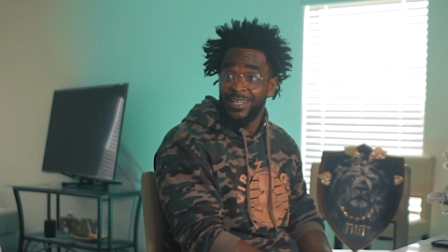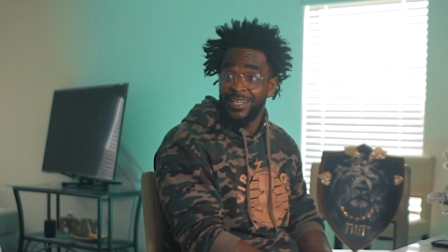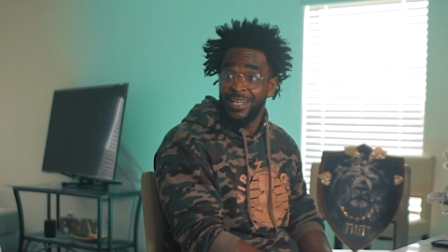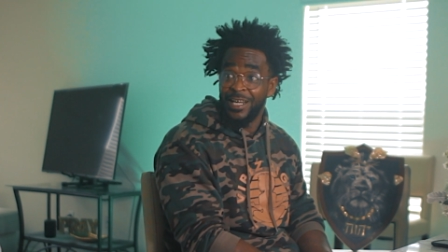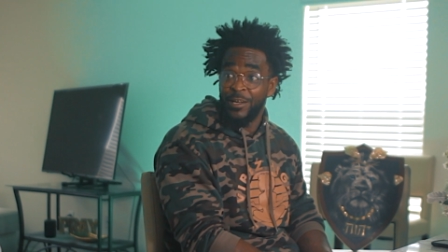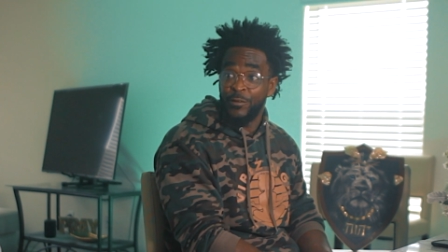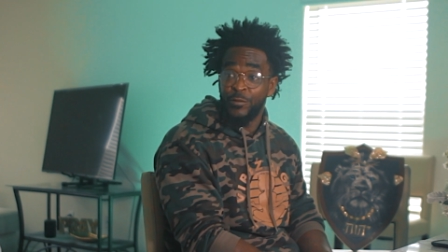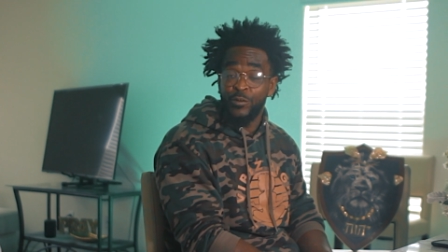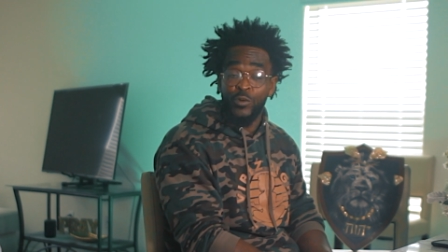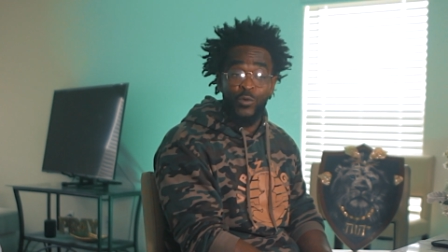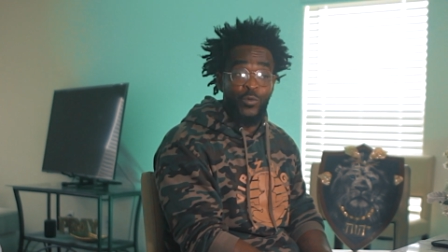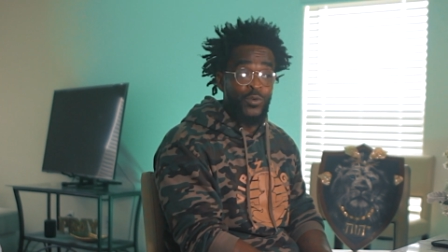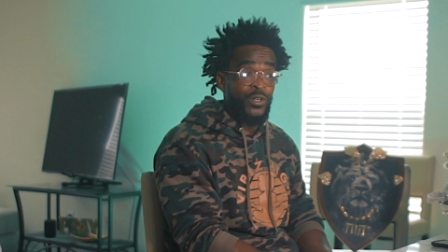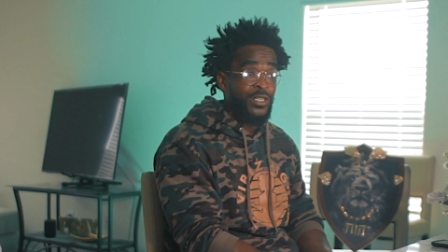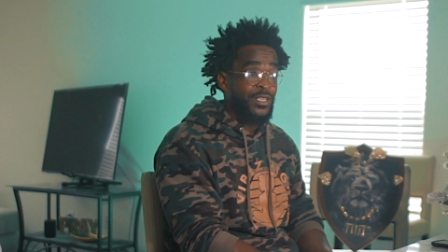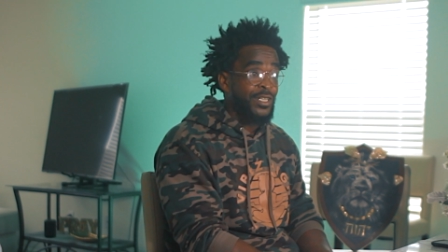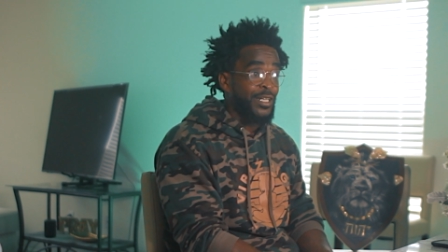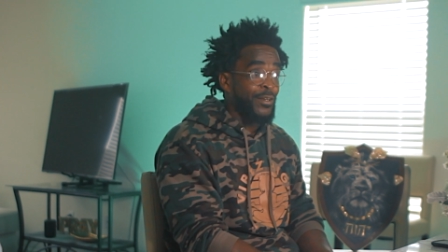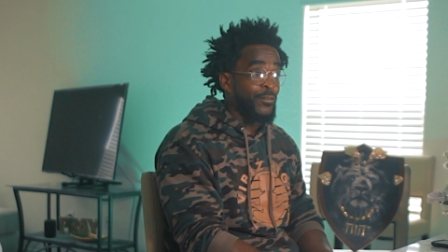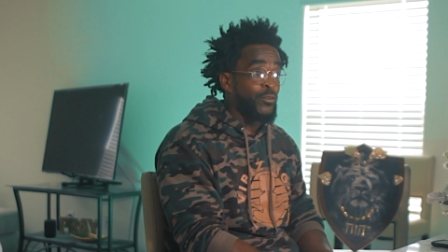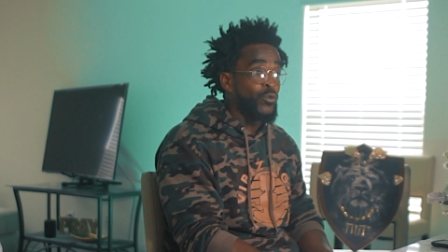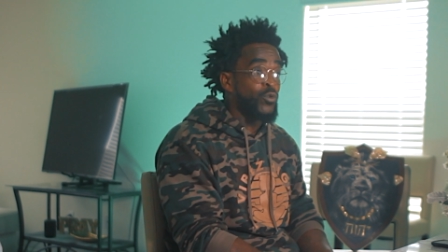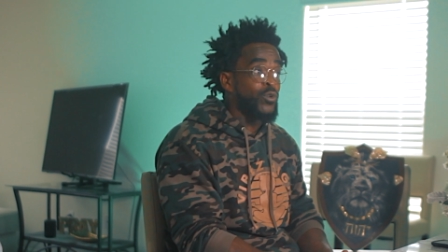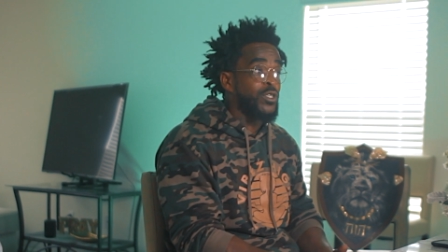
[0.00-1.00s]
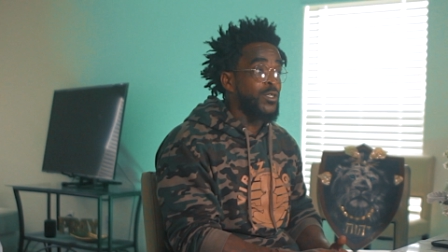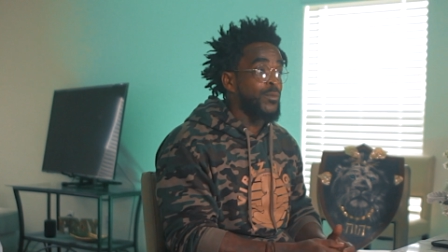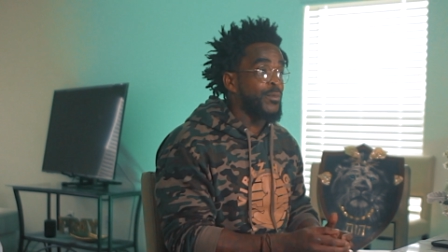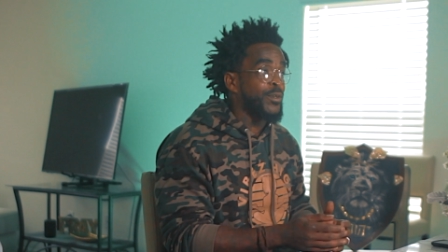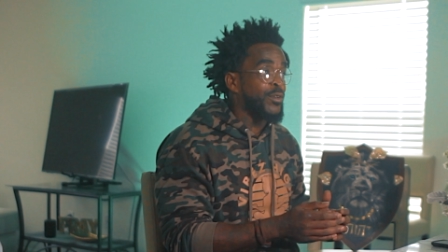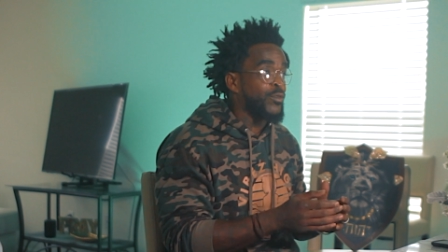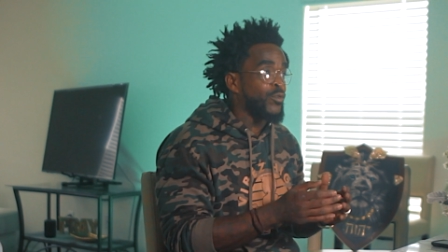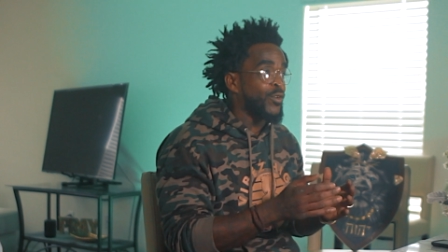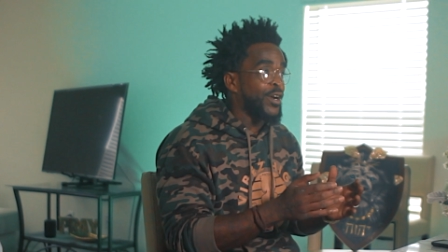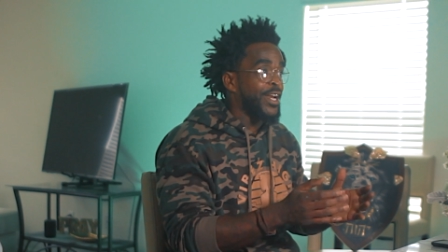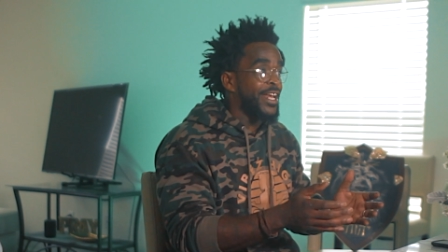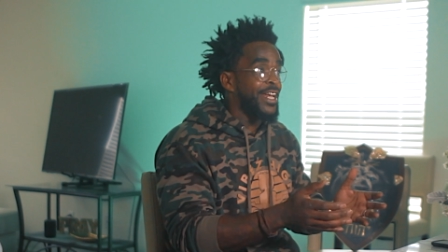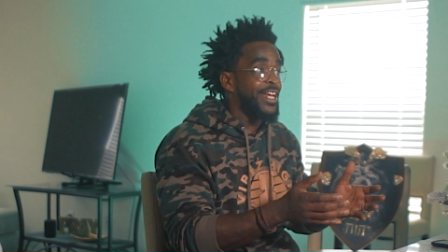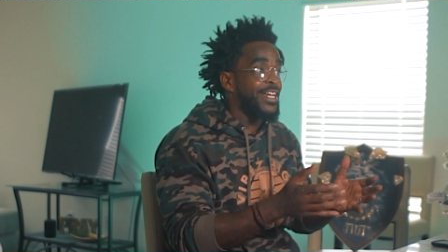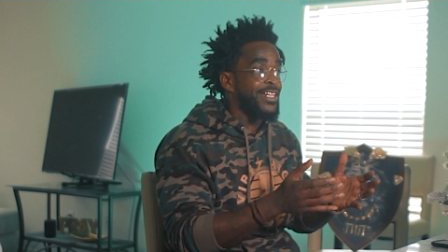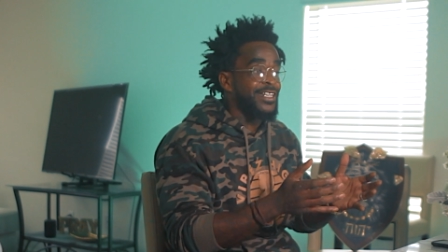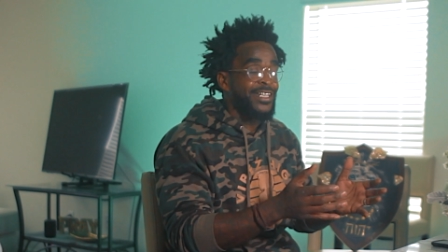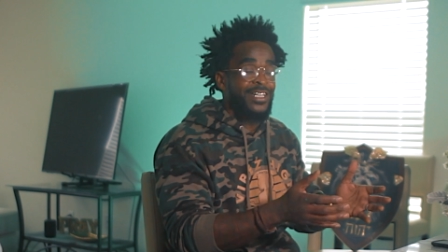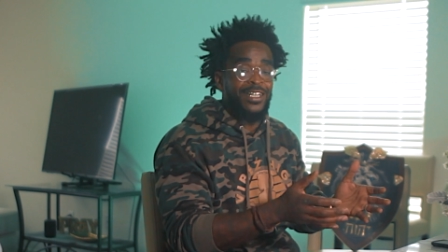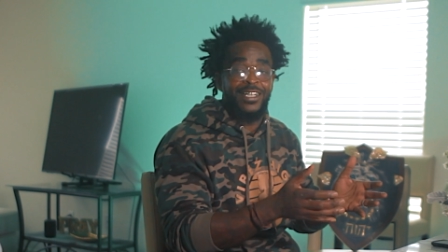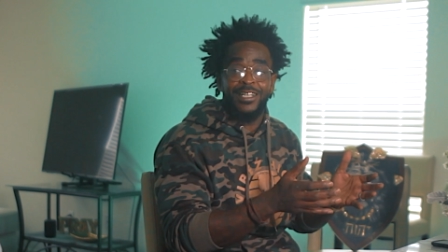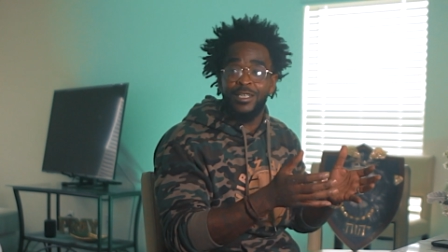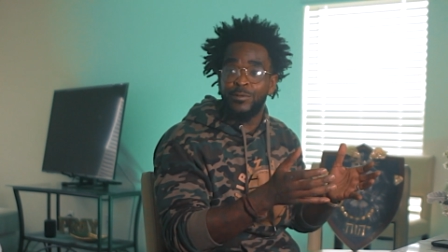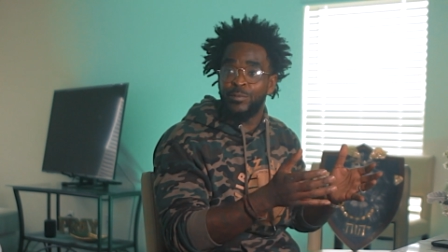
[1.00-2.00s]
If you was if you was to be
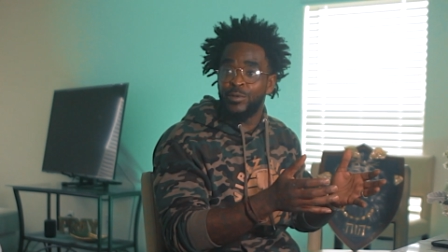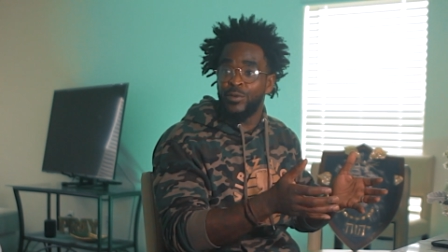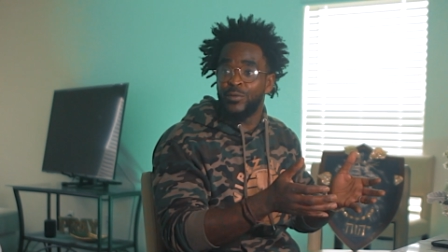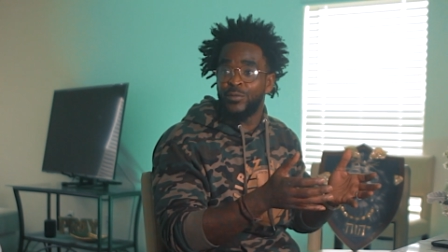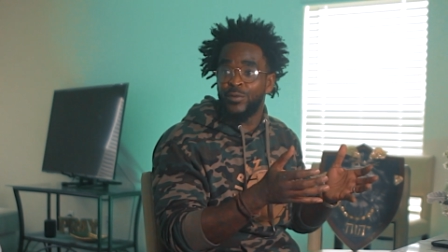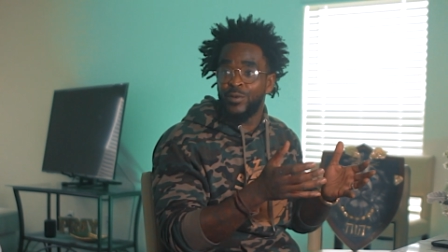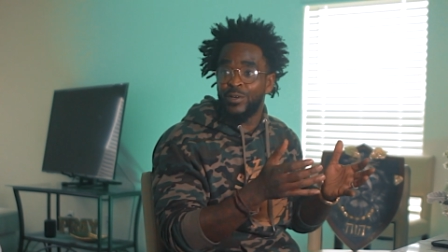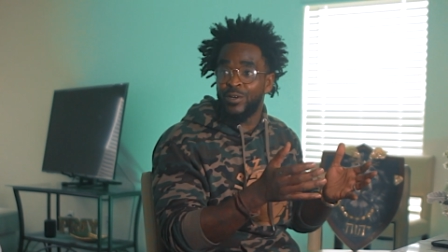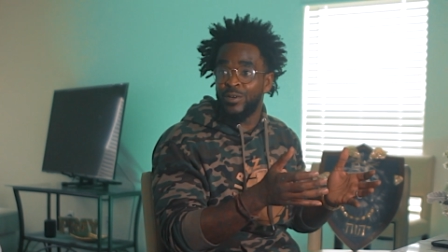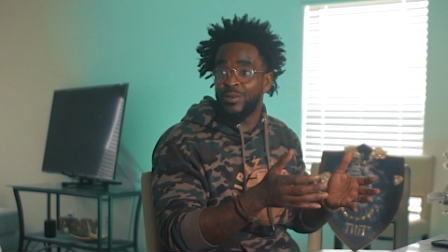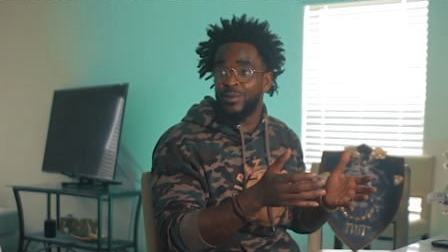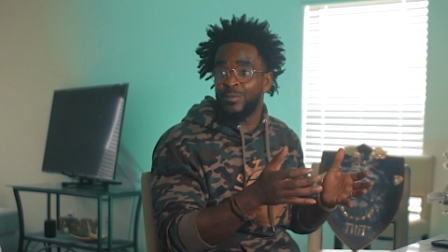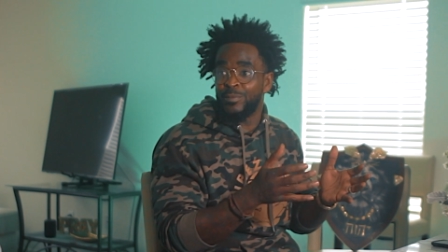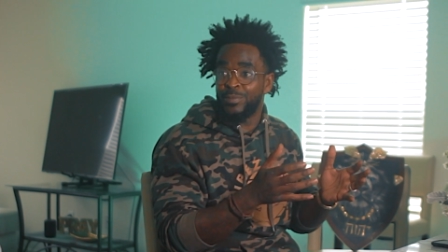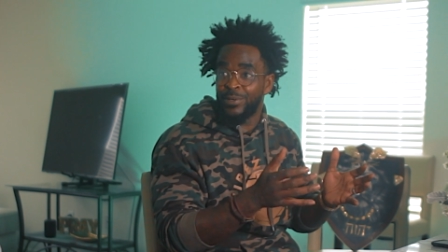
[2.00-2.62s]
raised in these beautiful